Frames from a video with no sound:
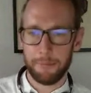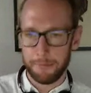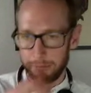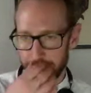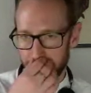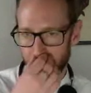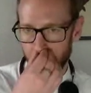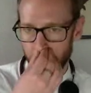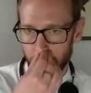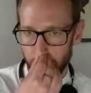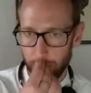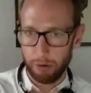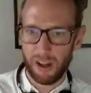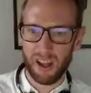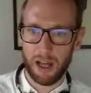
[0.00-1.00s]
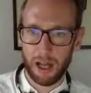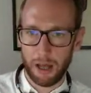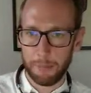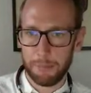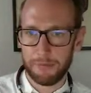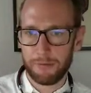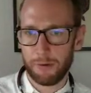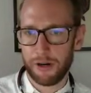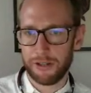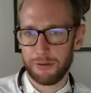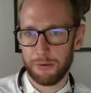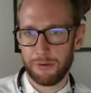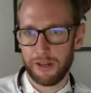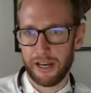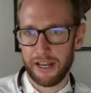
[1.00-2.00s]
So before I
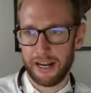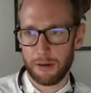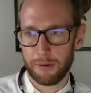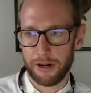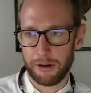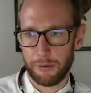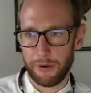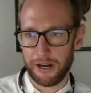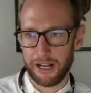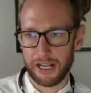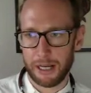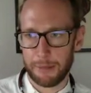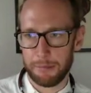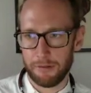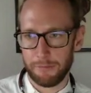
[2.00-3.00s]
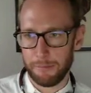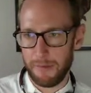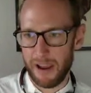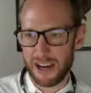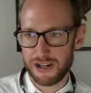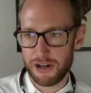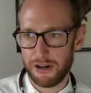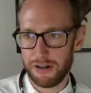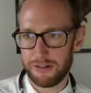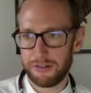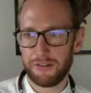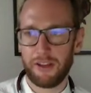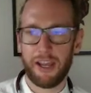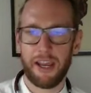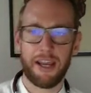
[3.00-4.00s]
do that, I want to create a couple of
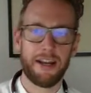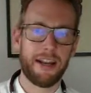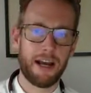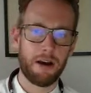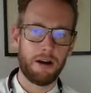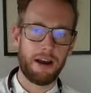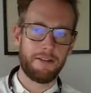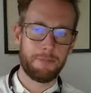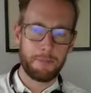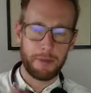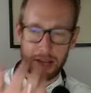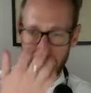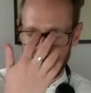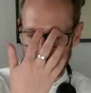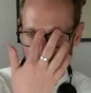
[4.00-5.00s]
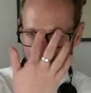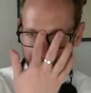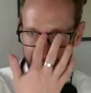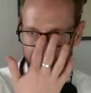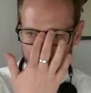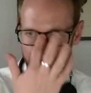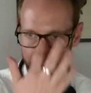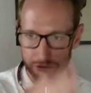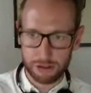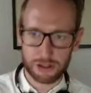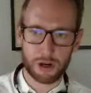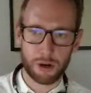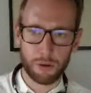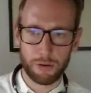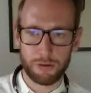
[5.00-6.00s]
measures. Now, I kind of
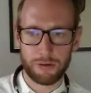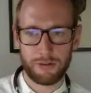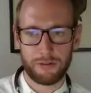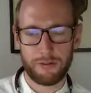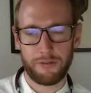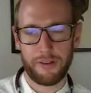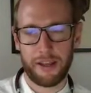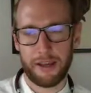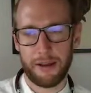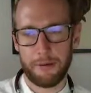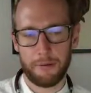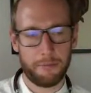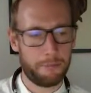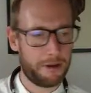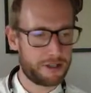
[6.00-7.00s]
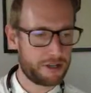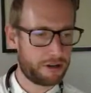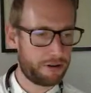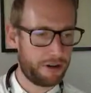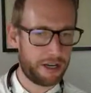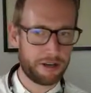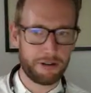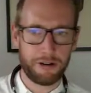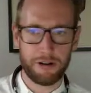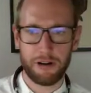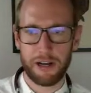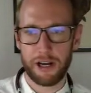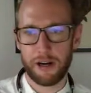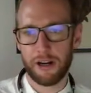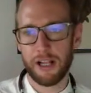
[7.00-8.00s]
showed the measure creator
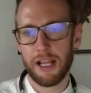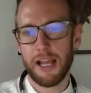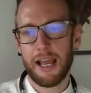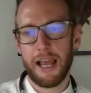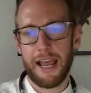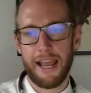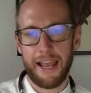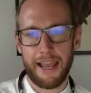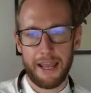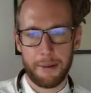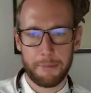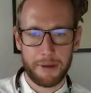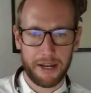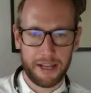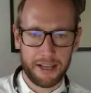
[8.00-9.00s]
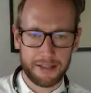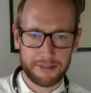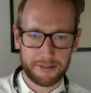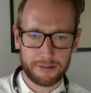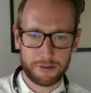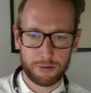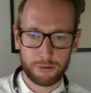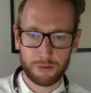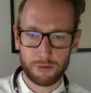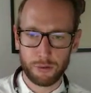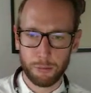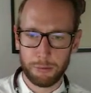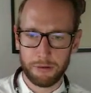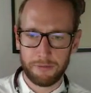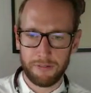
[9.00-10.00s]
earlier, but it's
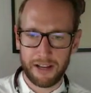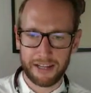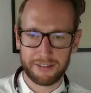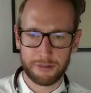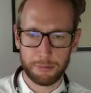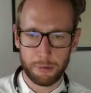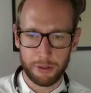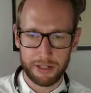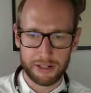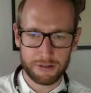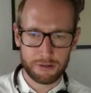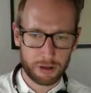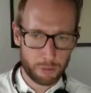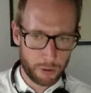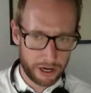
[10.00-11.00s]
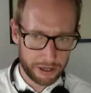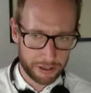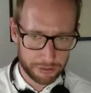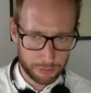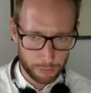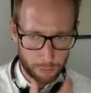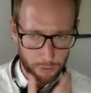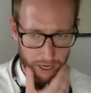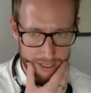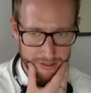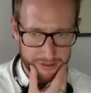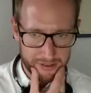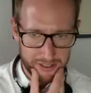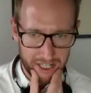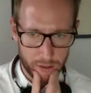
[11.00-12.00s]
super flexible. It doesn't require you to write
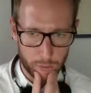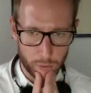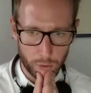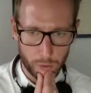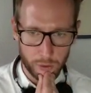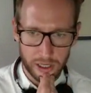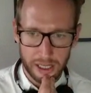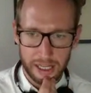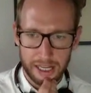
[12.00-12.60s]
SQL.